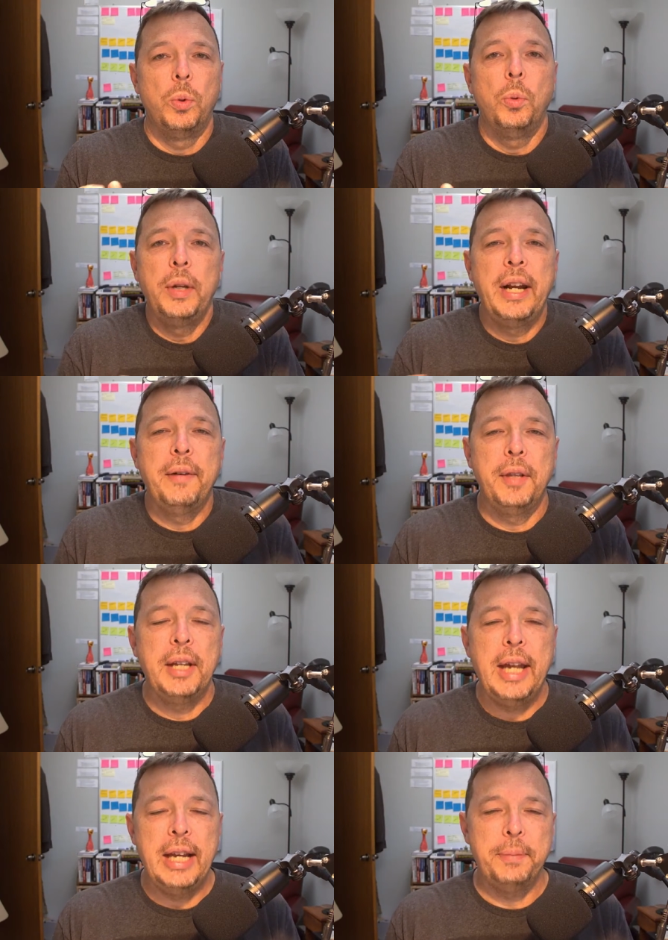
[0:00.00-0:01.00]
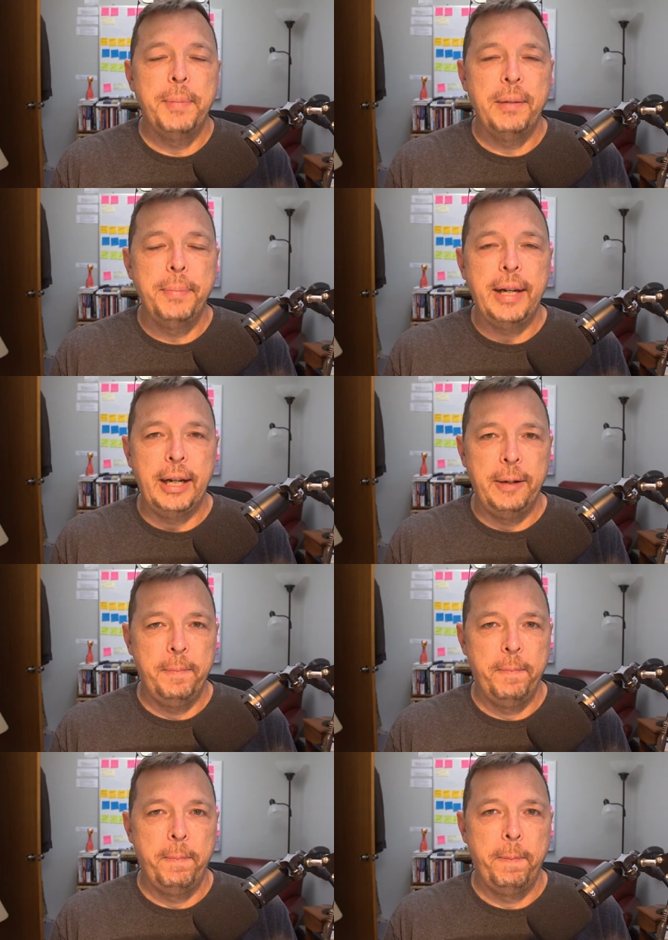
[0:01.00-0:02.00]
Well, whatever the case may be,
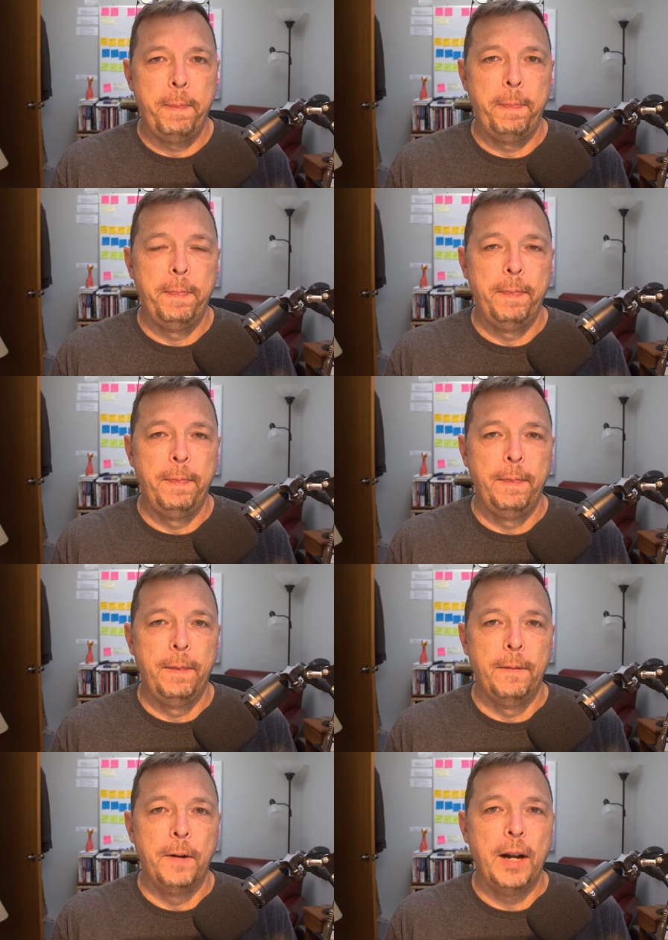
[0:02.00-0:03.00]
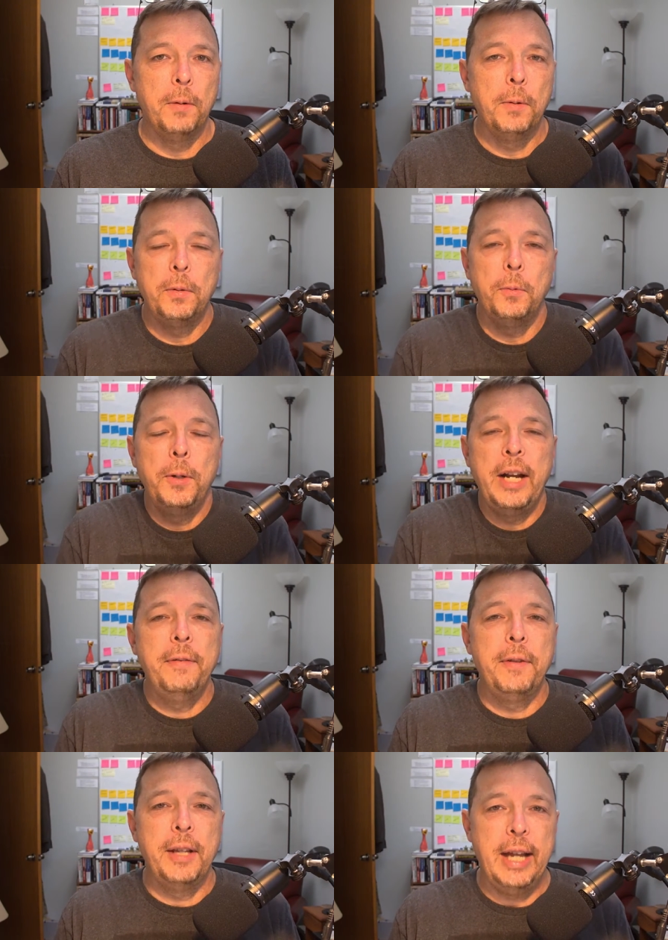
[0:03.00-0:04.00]
right? What,
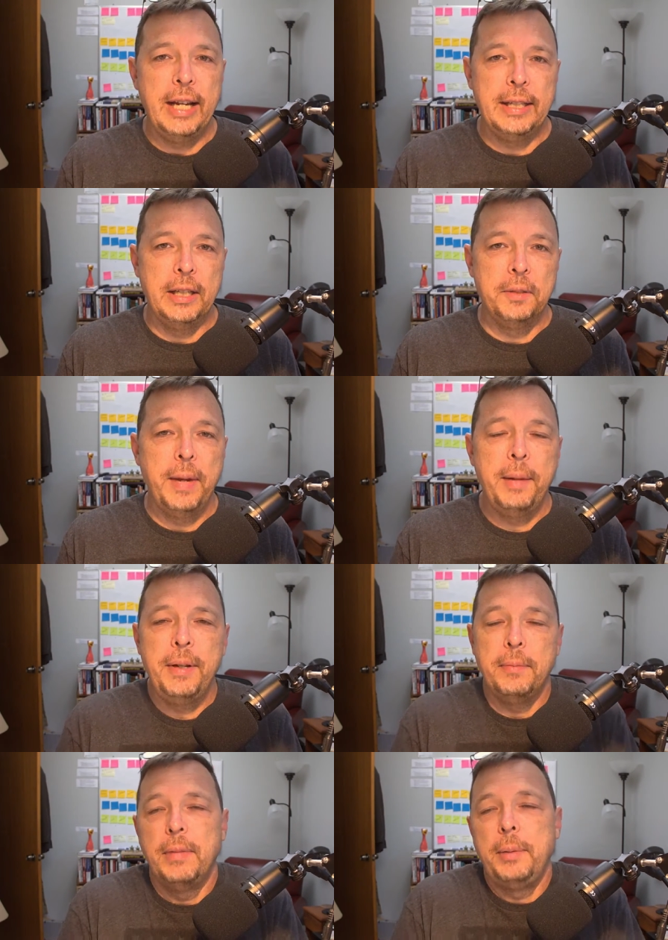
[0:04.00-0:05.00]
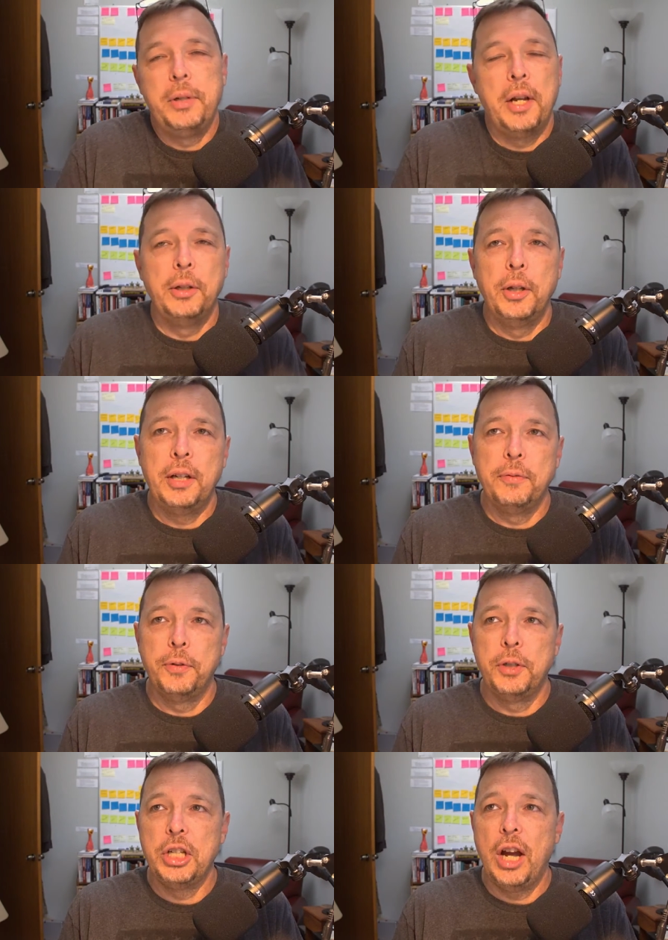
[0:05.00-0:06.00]
whatever the case is, maybe, maybe you're not looking
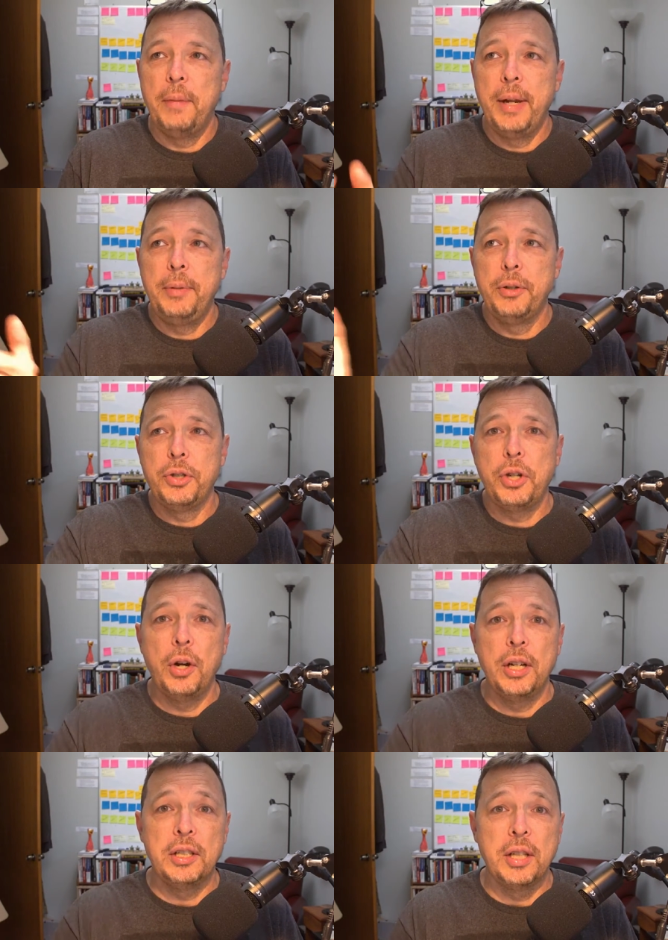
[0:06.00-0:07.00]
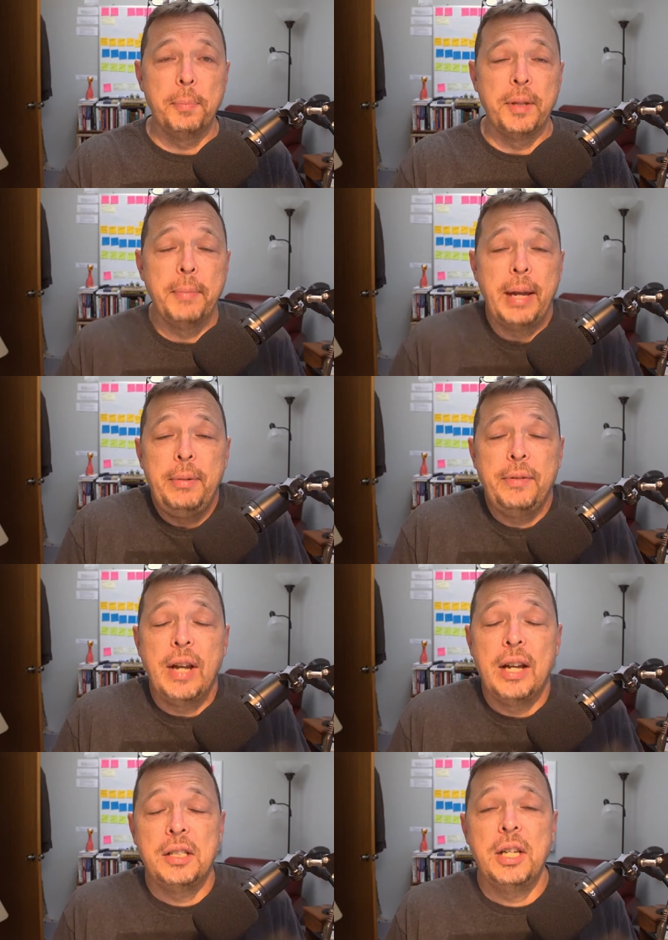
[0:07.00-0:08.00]
for a job. Maybe you're starting something. Maybe
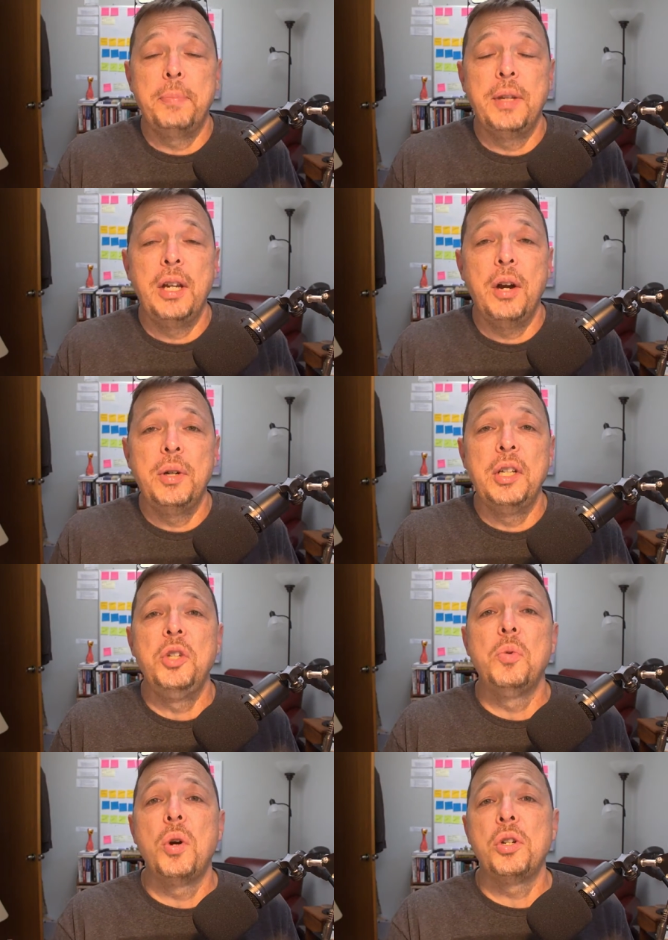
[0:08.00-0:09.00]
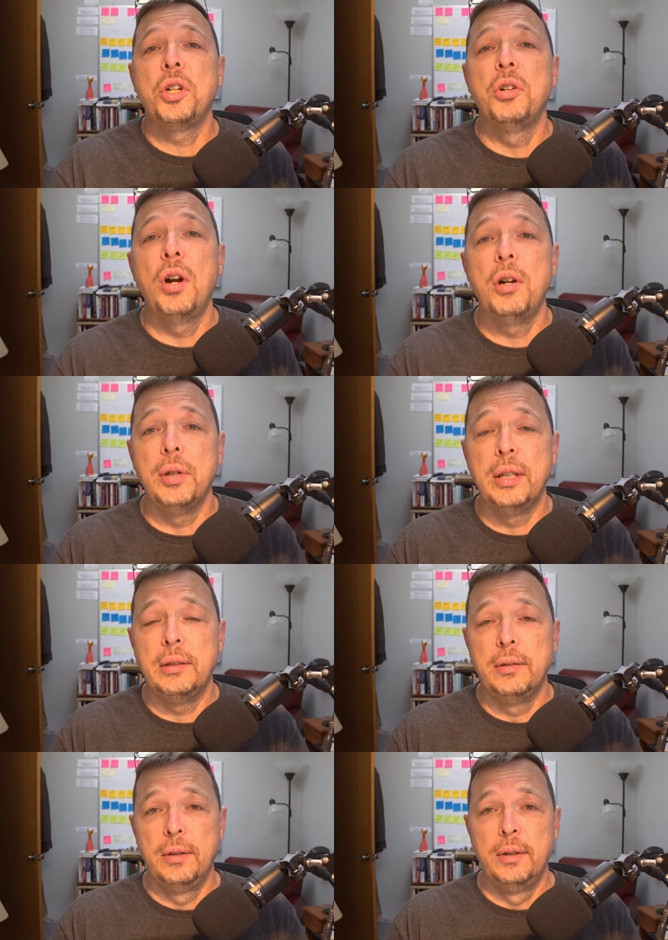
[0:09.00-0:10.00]
you've got something going and you want to grow it